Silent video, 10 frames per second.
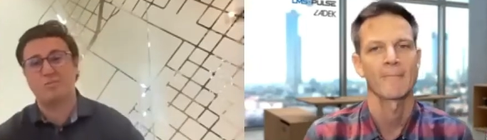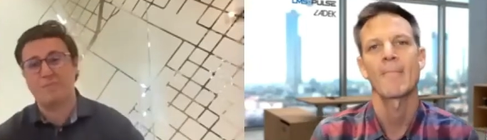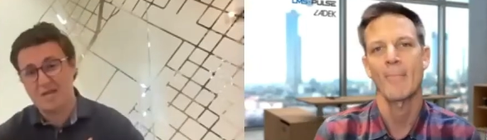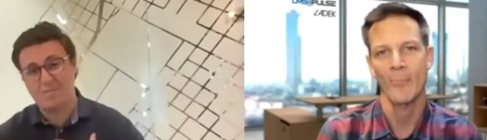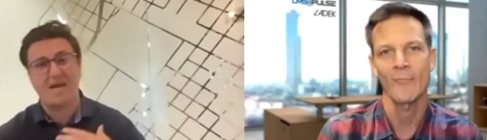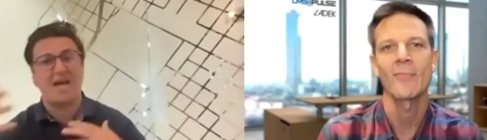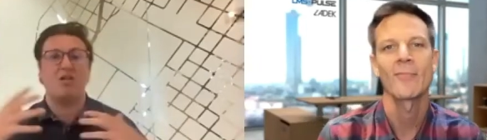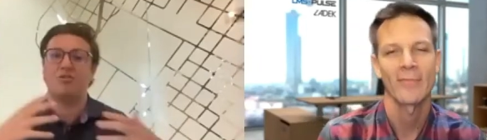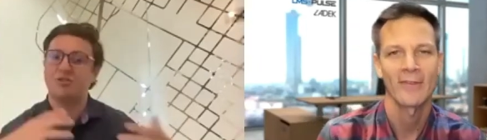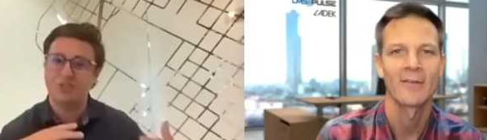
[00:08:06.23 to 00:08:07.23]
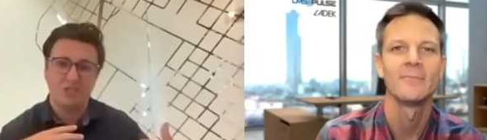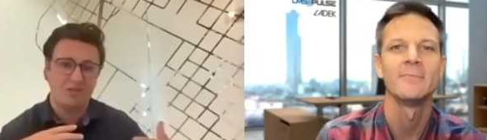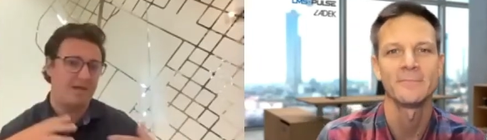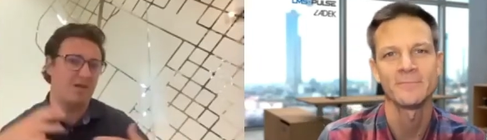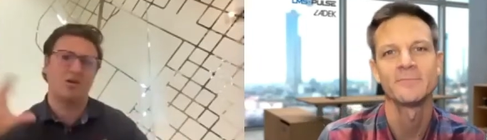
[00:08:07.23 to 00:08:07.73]
Speaker 1: PayPal or
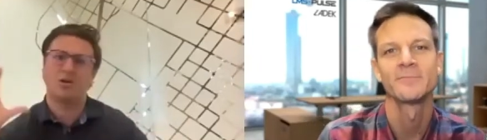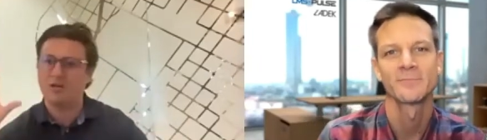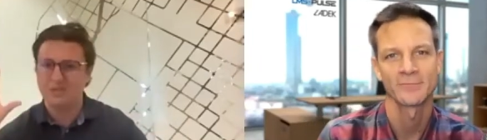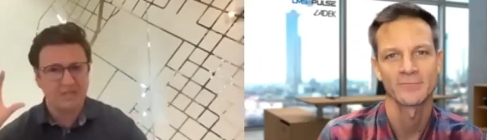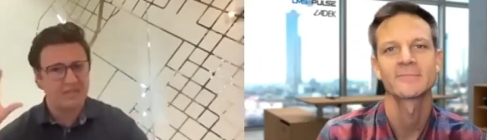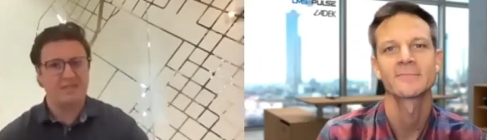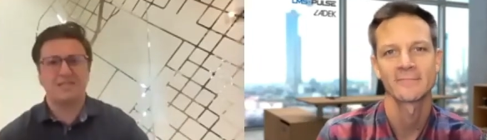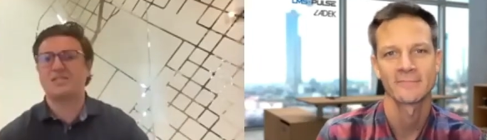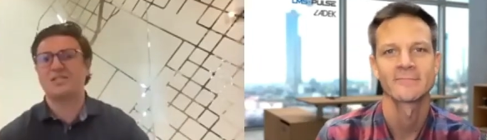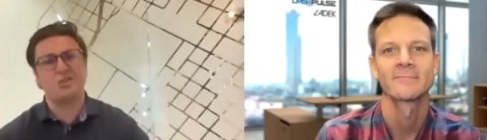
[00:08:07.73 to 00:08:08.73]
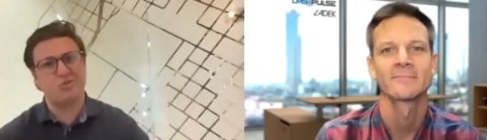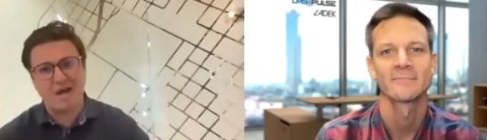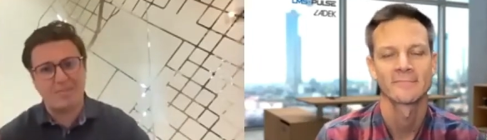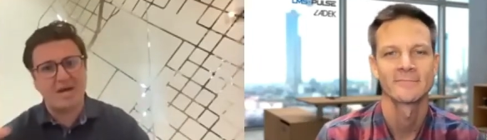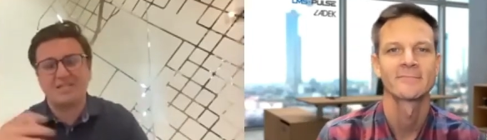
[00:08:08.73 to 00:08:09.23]
Gmail mm-hmm. or this is in
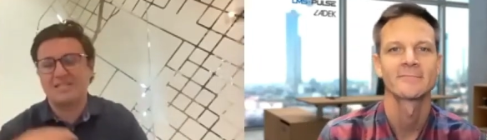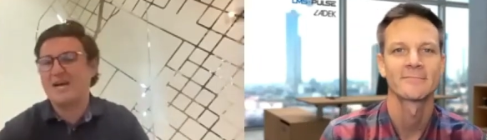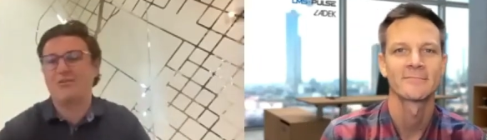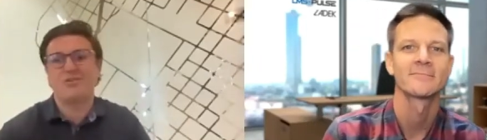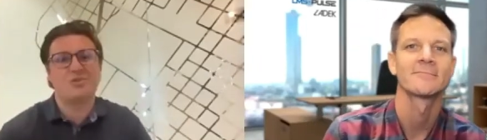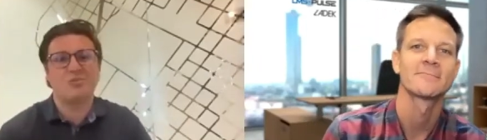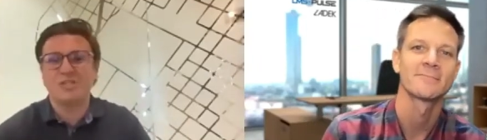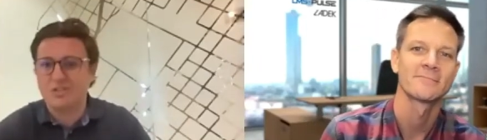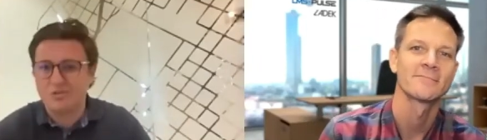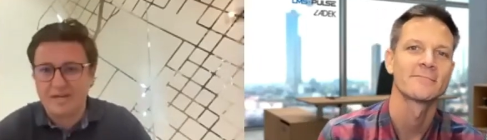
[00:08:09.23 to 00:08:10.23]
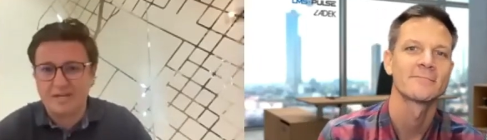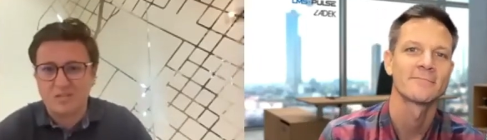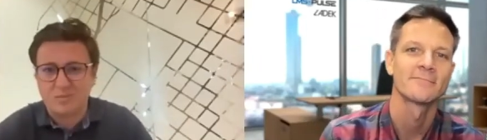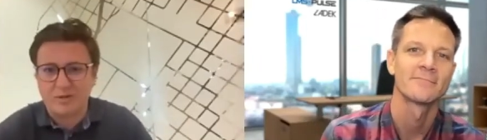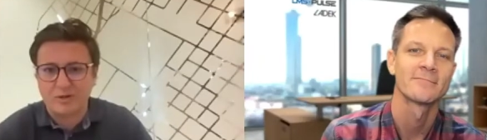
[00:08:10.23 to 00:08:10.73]
Dropbox now? It just wasn't a great
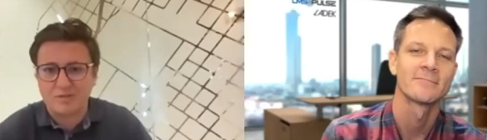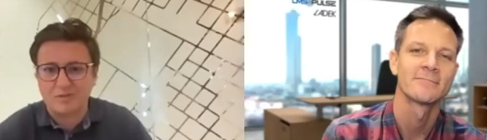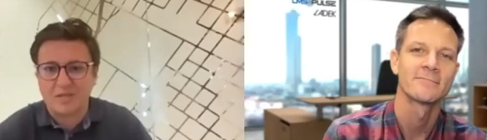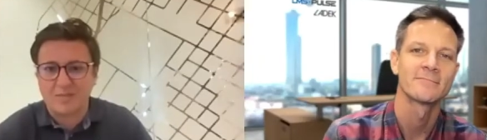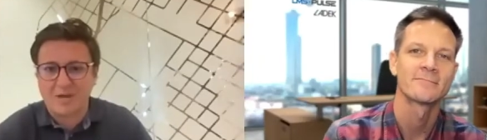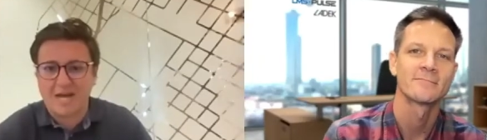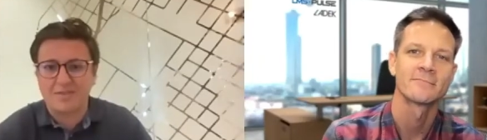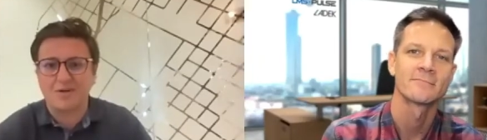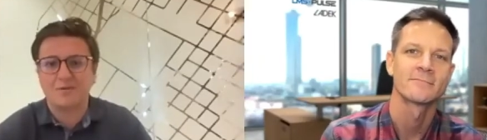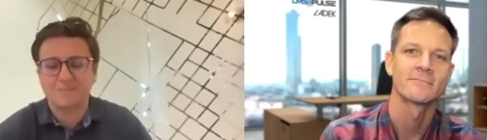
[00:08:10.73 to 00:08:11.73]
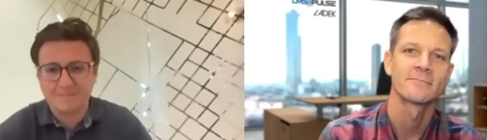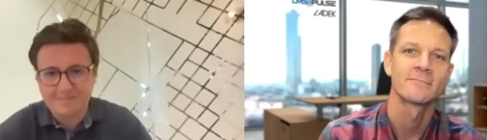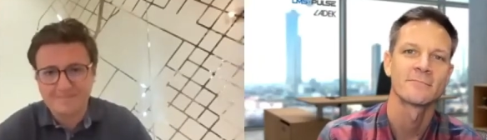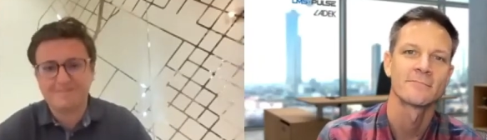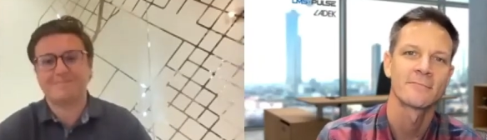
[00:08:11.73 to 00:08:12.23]
experience for them either.
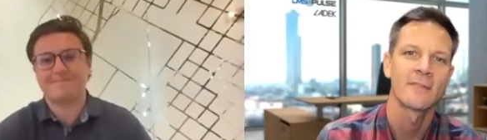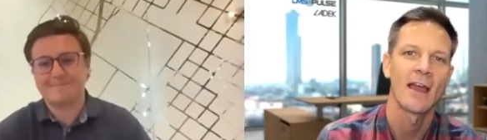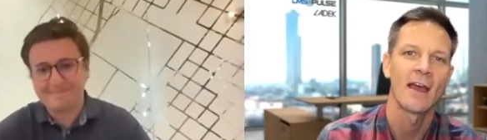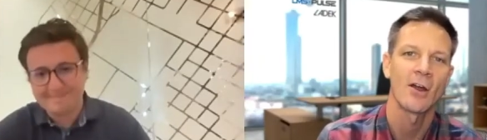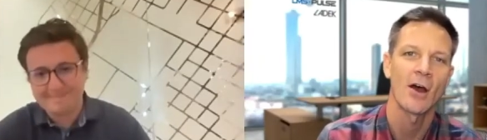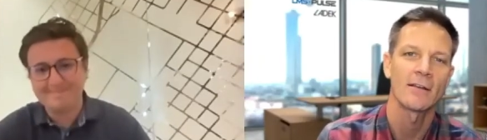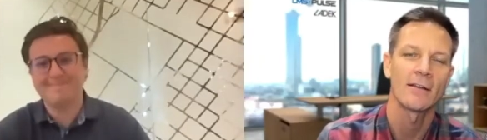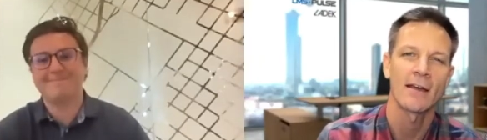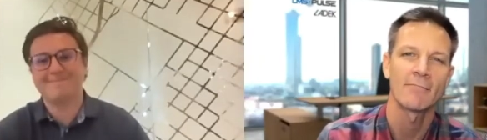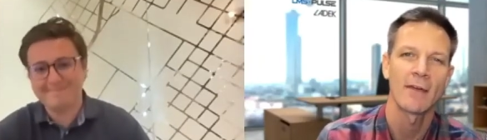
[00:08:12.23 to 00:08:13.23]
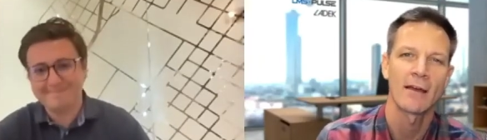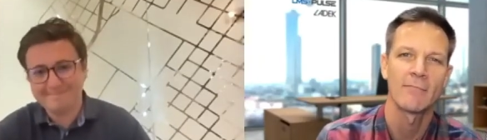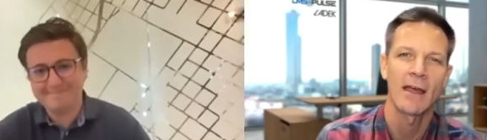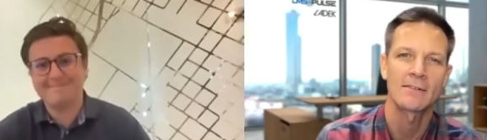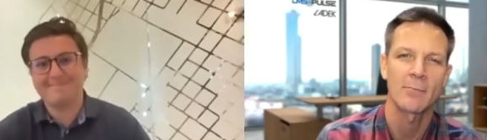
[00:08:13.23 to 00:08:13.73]
Speaker 2: Yeah, no, I, I, I,
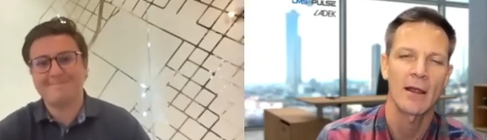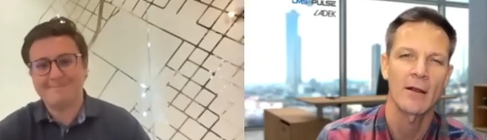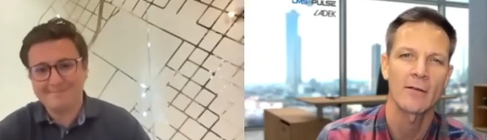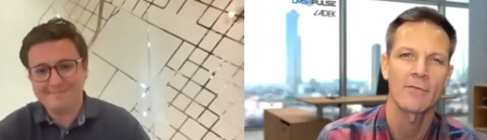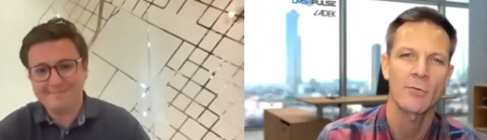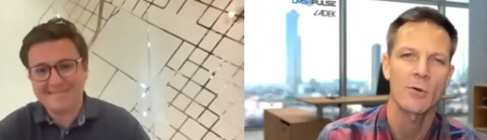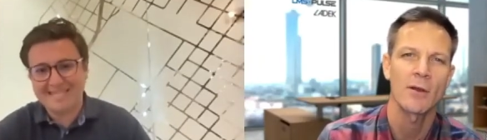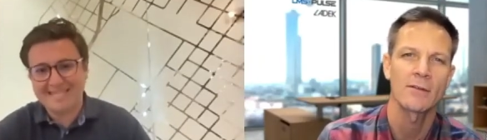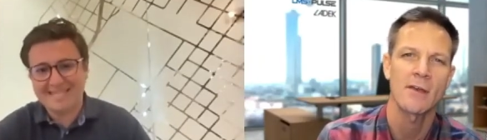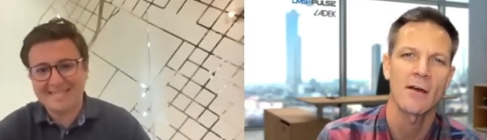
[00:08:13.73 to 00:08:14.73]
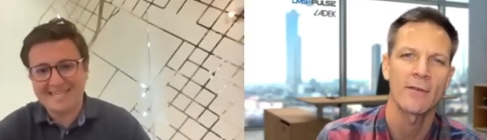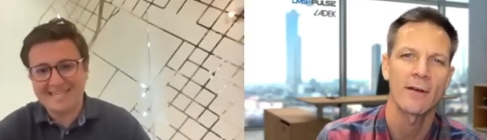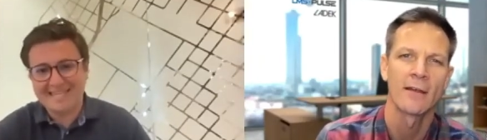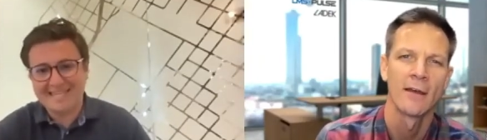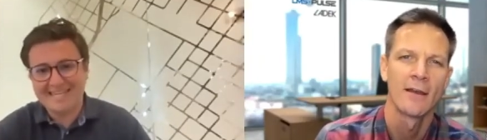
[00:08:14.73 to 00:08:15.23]
as a parent of three myself,
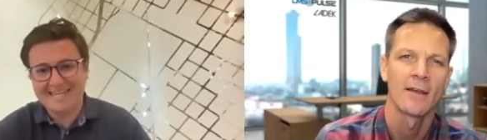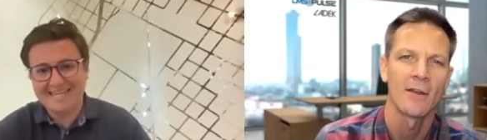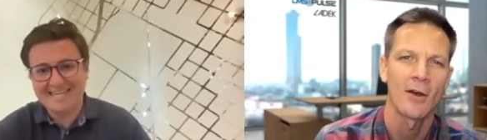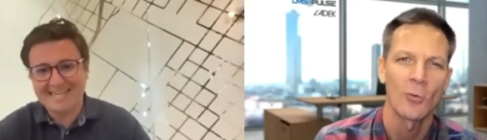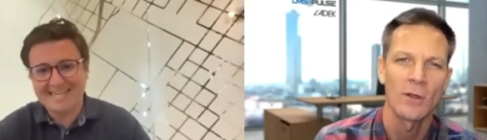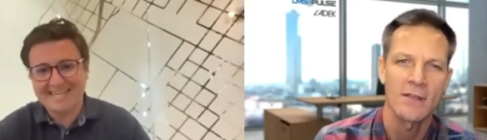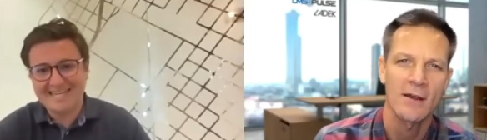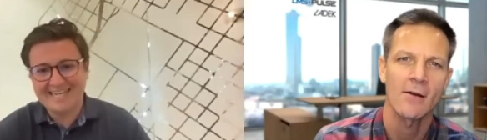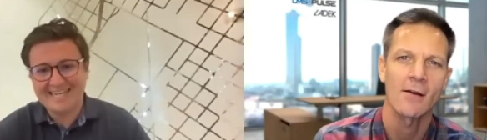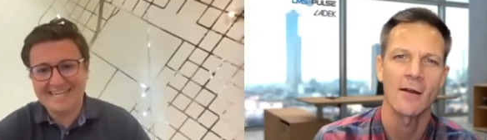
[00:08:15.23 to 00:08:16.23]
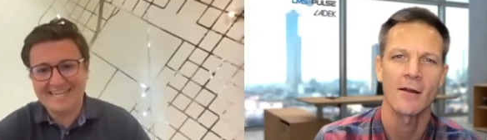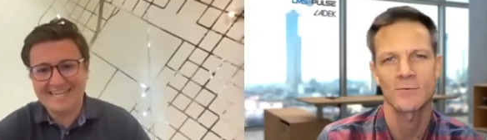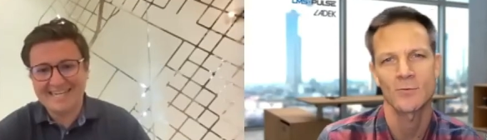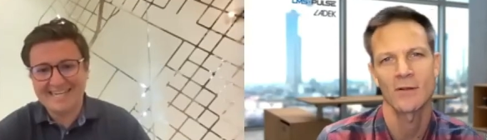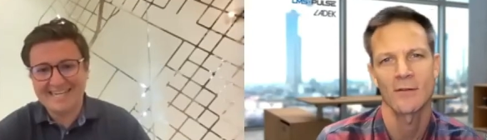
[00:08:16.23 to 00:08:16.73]
I, you know, we tear our hair
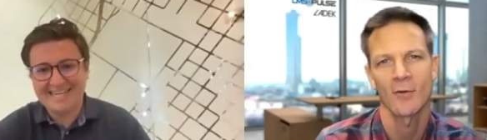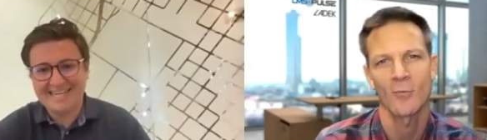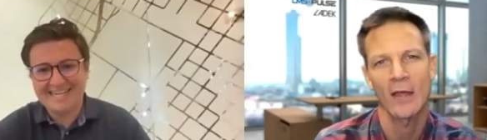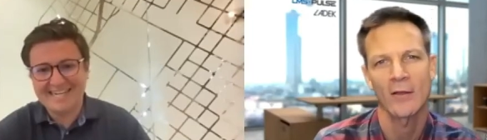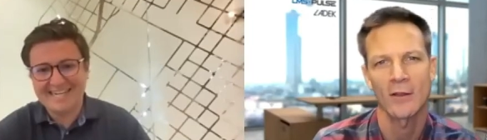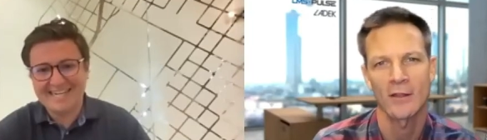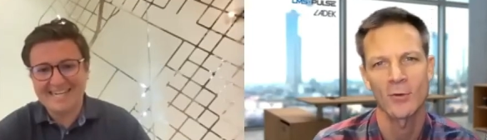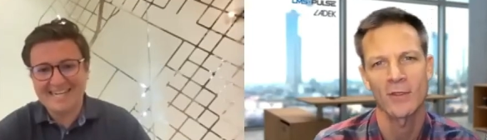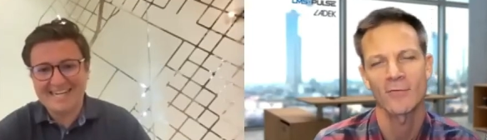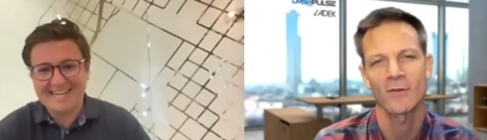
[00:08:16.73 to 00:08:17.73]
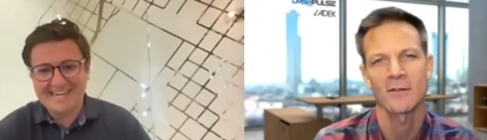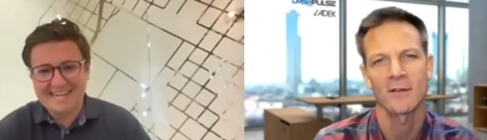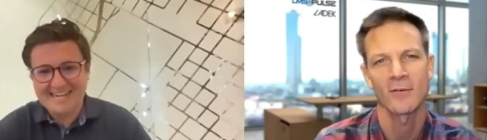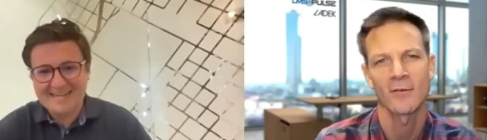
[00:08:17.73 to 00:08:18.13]
out, you know, regularly with every, you know,